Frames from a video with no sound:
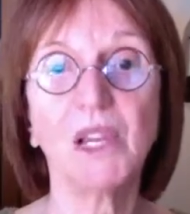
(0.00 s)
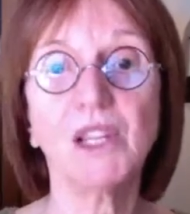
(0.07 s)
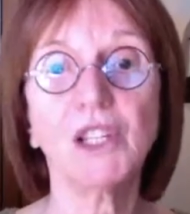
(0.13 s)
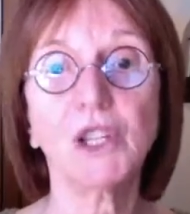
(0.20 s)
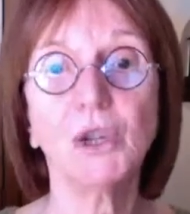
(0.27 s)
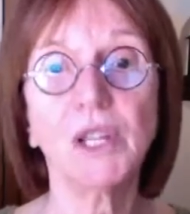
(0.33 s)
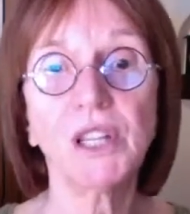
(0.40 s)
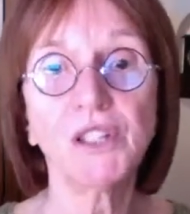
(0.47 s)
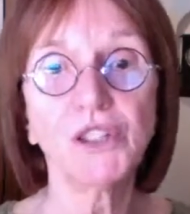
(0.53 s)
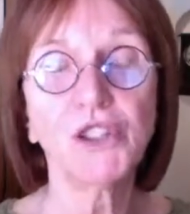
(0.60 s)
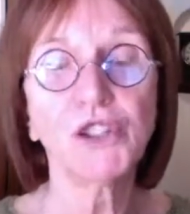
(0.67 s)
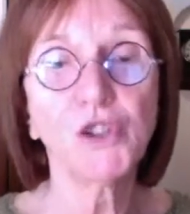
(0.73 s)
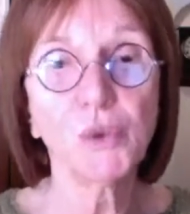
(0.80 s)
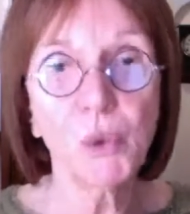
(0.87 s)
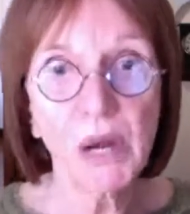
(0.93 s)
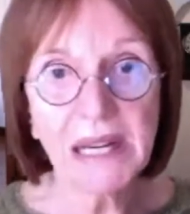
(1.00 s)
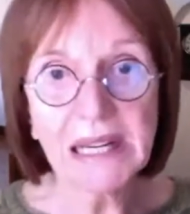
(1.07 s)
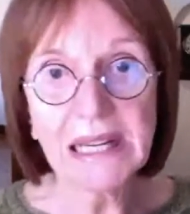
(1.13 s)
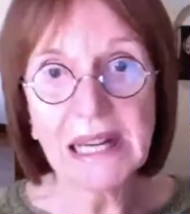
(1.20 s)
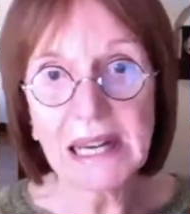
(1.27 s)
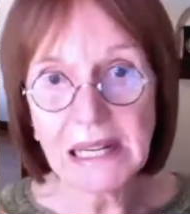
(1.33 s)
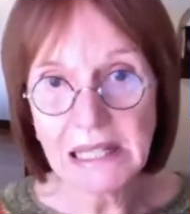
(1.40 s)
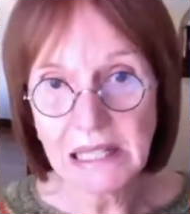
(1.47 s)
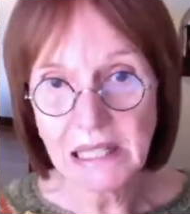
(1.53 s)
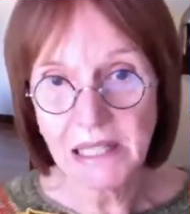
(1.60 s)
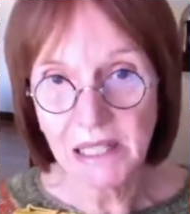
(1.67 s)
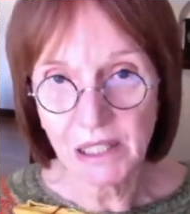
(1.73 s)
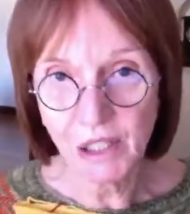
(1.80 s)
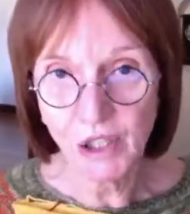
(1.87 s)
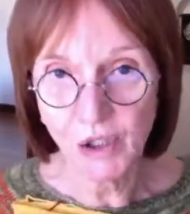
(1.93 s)
So this is 28
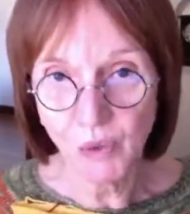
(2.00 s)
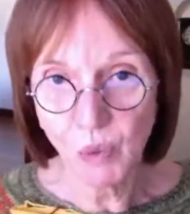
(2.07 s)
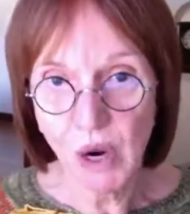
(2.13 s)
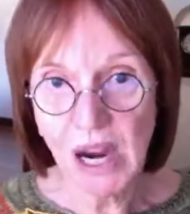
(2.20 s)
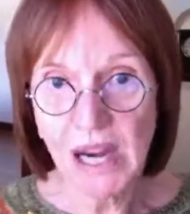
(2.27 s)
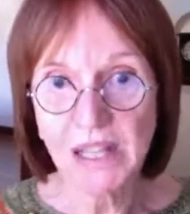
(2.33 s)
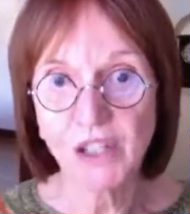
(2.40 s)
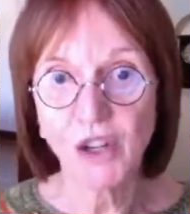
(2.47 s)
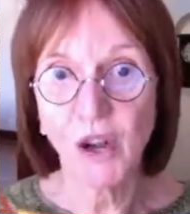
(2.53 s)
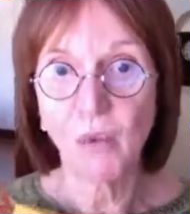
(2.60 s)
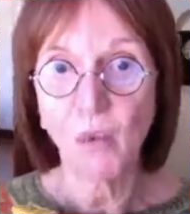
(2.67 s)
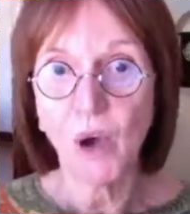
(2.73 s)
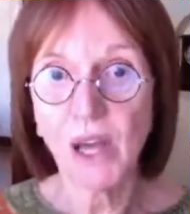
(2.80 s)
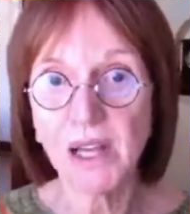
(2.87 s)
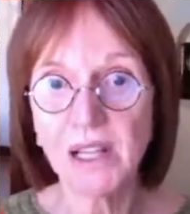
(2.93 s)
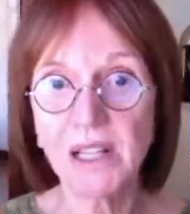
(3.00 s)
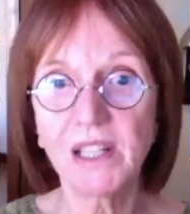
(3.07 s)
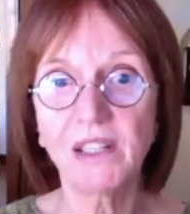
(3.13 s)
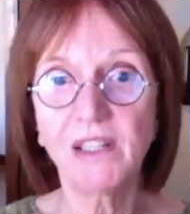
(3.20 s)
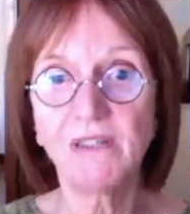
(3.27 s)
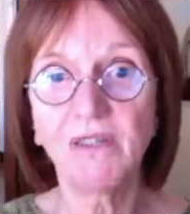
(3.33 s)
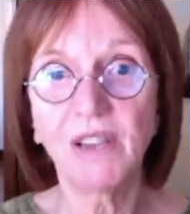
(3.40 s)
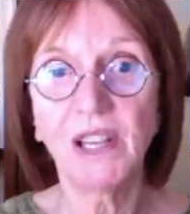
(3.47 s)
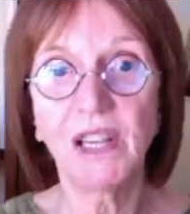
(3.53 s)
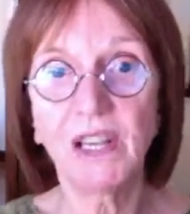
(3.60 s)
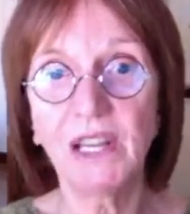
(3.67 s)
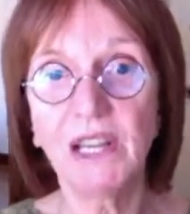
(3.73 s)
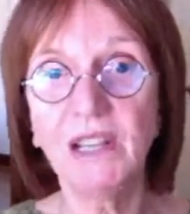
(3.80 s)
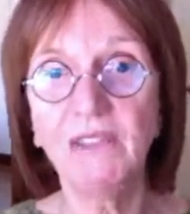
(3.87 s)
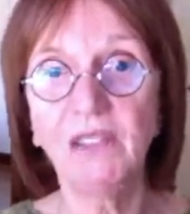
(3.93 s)
stitches wide. So I wanted it to fit
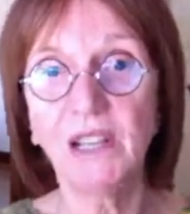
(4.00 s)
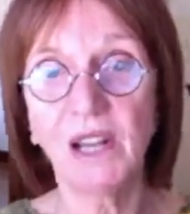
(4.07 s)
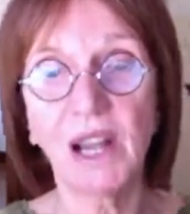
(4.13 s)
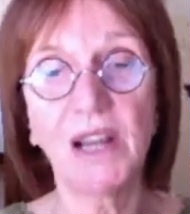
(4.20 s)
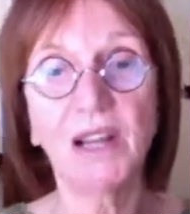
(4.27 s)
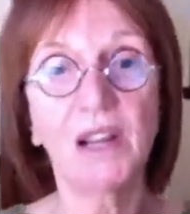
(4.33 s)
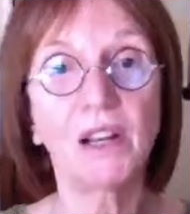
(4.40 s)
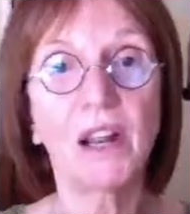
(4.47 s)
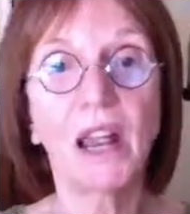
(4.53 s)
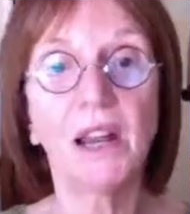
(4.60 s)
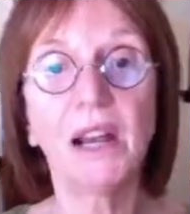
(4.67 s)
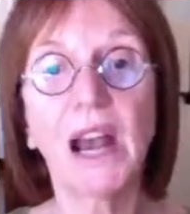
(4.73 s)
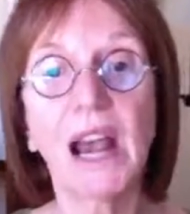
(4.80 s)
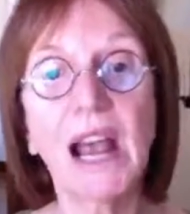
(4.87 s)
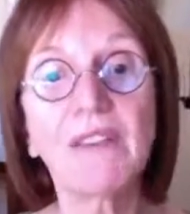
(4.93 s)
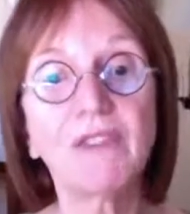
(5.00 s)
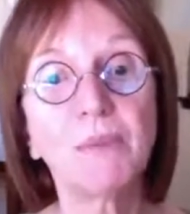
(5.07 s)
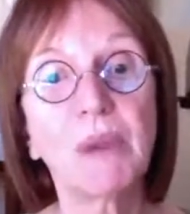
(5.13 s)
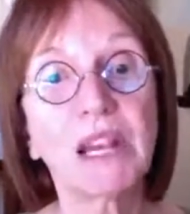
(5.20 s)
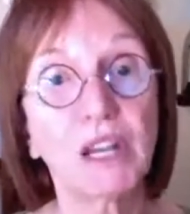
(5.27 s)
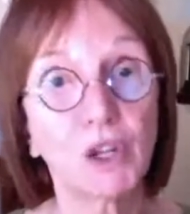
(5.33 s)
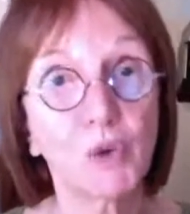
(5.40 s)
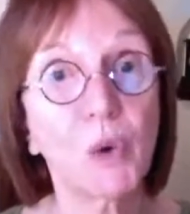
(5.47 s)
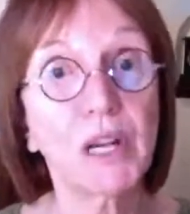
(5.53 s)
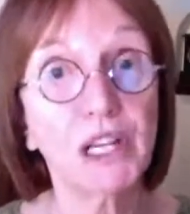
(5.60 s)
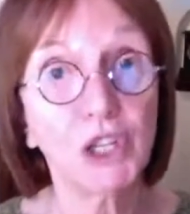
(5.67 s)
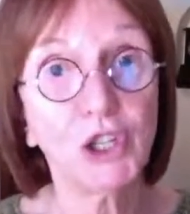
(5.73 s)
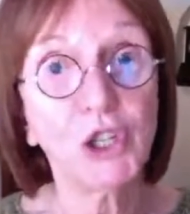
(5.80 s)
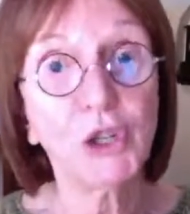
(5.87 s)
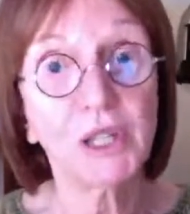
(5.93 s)
even, and I have to make it
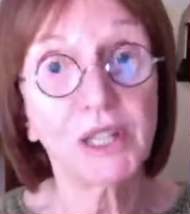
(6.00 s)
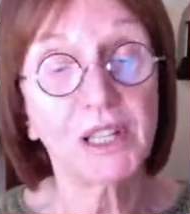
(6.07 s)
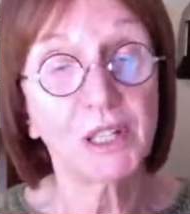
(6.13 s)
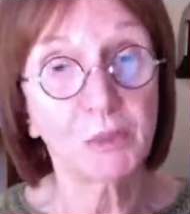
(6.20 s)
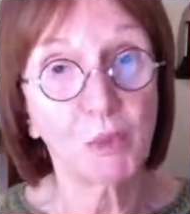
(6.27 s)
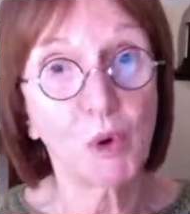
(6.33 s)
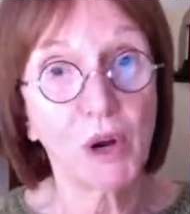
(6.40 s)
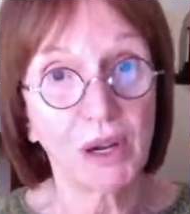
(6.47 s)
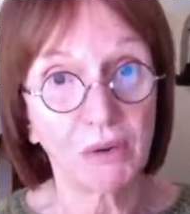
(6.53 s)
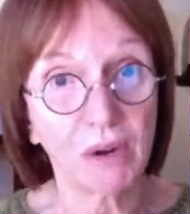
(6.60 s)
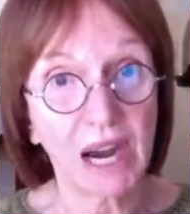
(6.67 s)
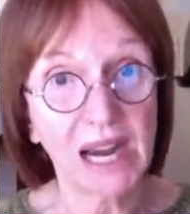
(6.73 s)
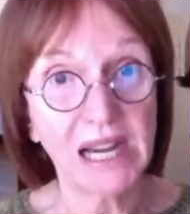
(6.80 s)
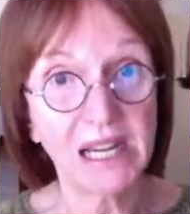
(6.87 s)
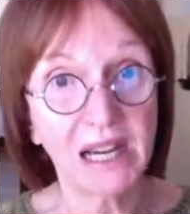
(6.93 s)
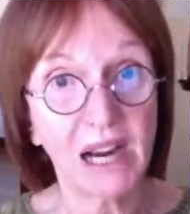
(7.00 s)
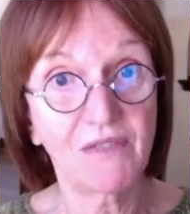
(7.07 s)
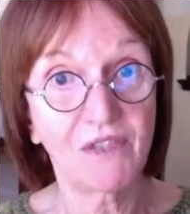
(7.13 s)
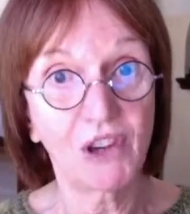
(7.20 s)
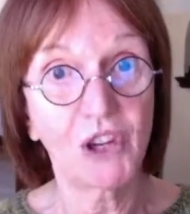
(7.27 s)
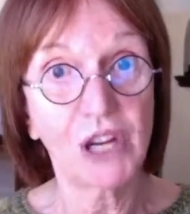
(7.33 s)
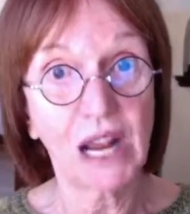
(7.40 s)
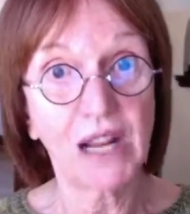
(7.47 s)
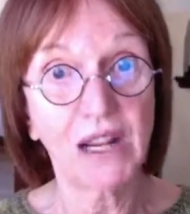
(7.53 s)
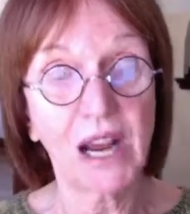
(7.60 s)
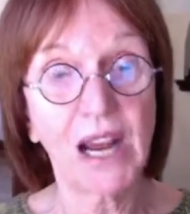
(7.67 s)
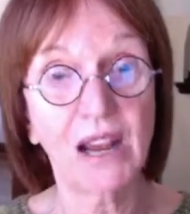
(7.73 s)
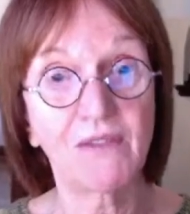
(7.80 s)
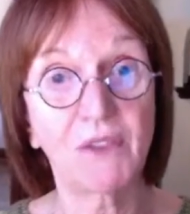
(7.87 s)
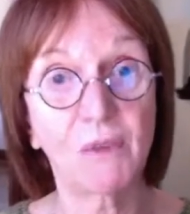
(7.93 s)
22 at this point, right? I figured out I
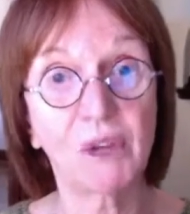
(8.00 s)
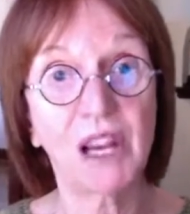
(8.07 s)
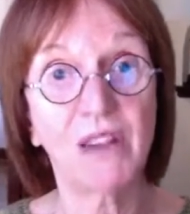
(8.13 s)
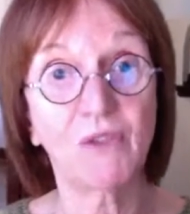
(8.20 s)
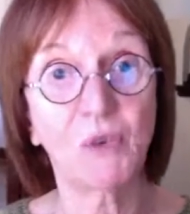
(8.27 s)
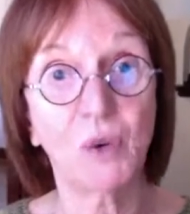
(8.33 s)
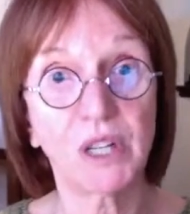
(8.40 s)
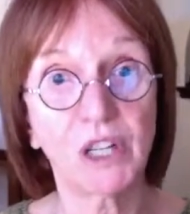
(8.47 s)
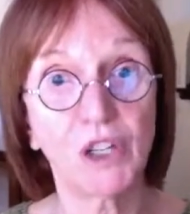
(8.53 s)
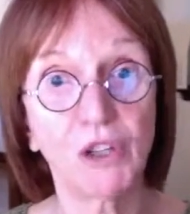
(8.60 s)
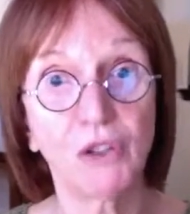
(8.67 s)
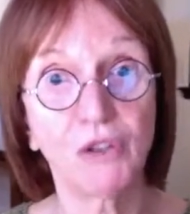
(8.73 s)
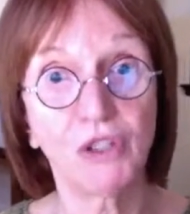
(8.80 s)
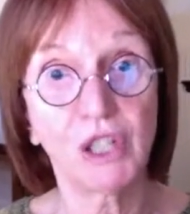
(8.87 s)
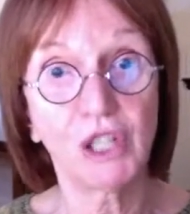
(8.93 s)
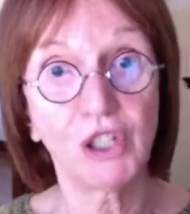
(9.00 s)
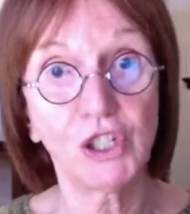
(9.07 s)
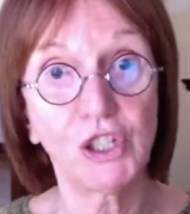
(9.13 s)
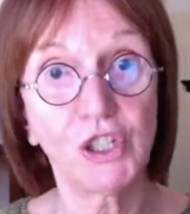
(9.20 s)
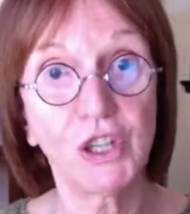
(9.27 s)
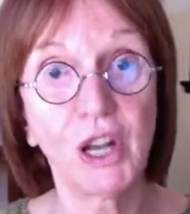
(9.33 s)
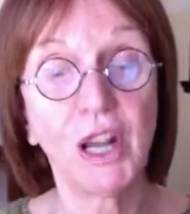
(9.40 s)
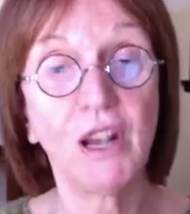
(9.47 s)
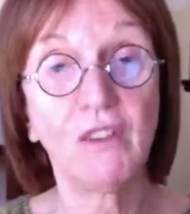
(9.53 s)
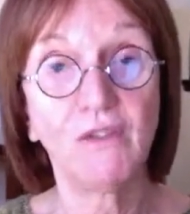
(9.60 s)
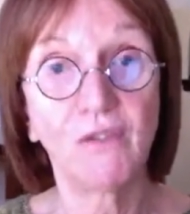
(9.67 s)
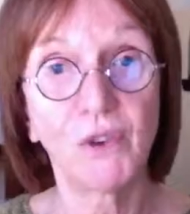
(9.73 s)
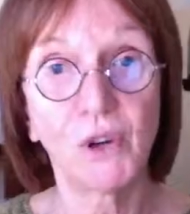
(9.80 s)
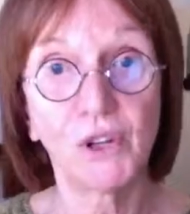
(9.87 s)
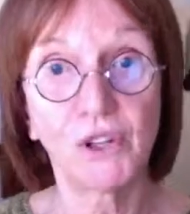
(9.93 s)
have to have 22 stitches
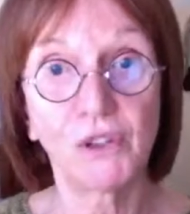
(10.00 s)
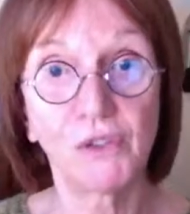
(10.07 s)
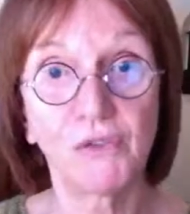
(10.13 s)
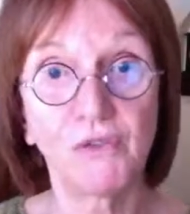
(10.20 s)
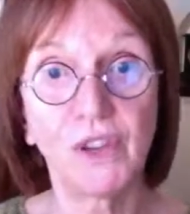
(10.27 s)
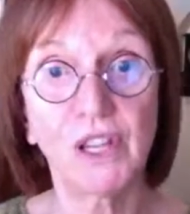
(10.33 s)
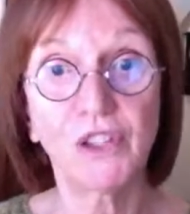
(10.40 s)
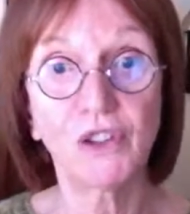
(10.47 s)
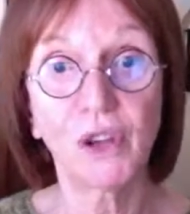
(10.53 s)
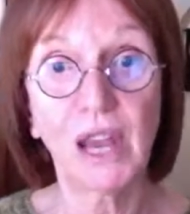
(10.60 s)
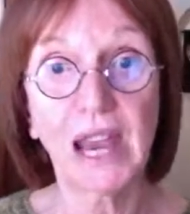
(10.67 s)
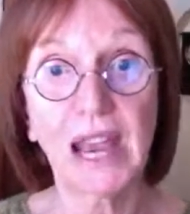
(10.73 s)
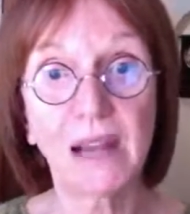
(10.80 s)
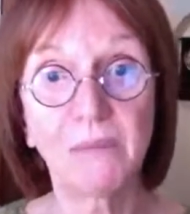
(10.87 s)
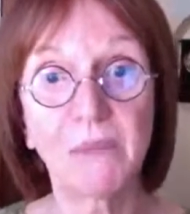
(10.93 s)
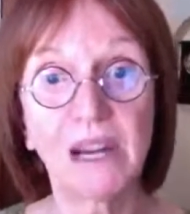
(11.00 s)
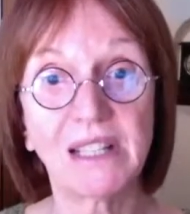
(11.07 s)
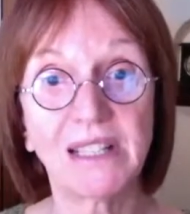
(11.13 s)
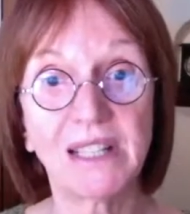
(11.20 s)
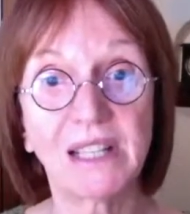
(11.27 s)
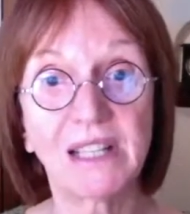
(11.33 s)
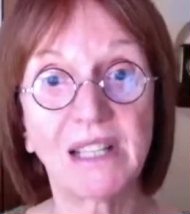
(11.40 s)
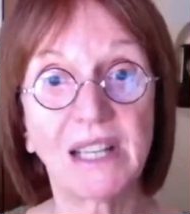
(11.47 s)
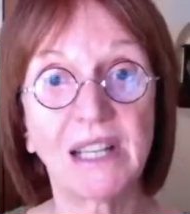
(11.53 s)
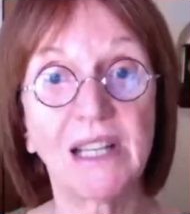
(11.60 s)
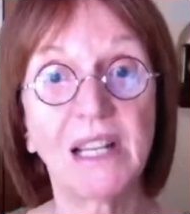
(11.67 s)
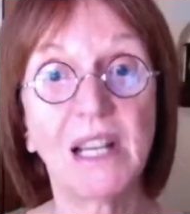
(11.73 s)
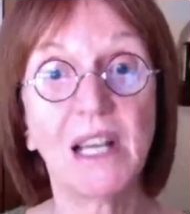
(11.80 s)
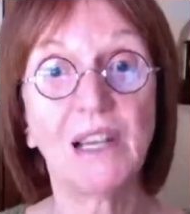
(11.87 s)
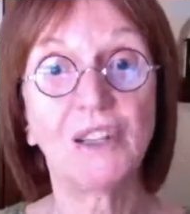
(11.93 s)
for it to fit. So I add my 6 in.